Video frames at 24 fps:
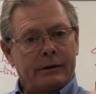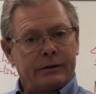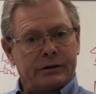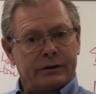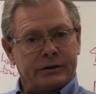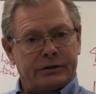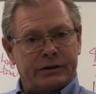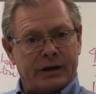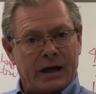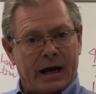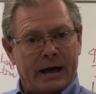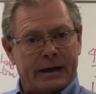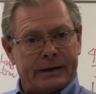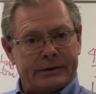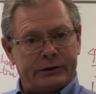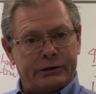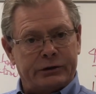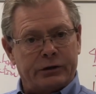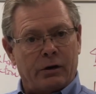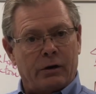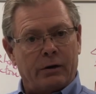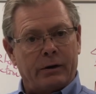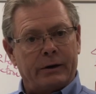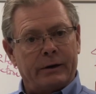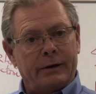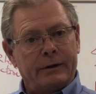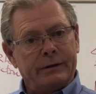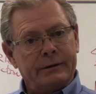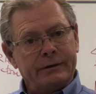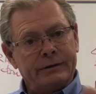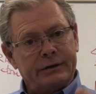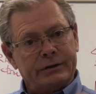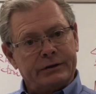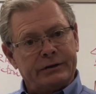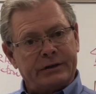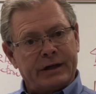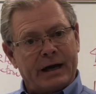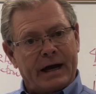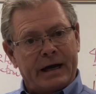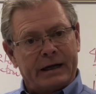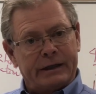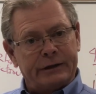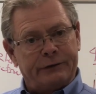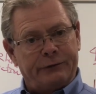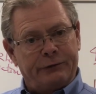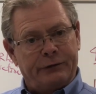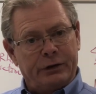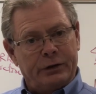the size starter, the
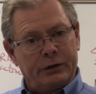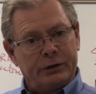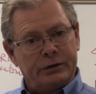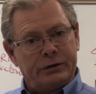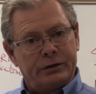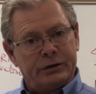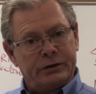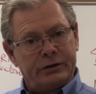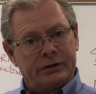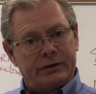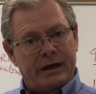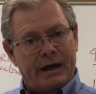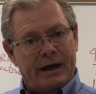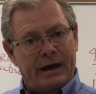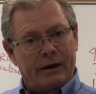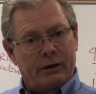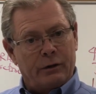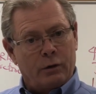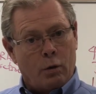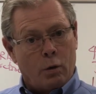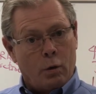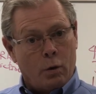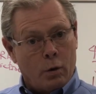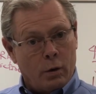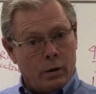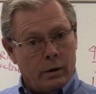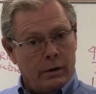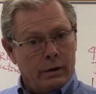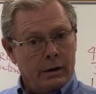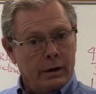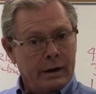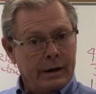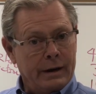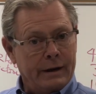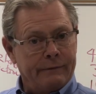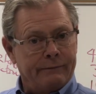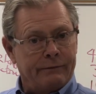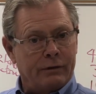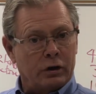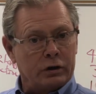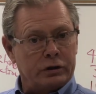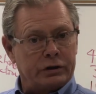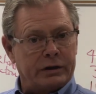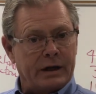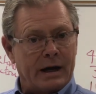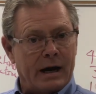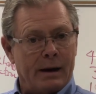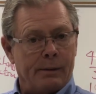size fuses and or
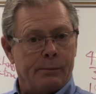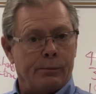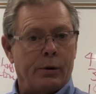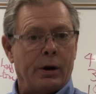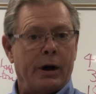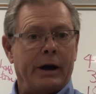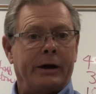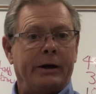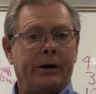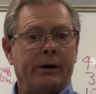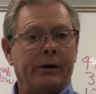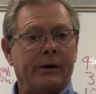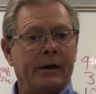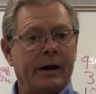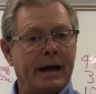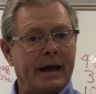inverse time breaker,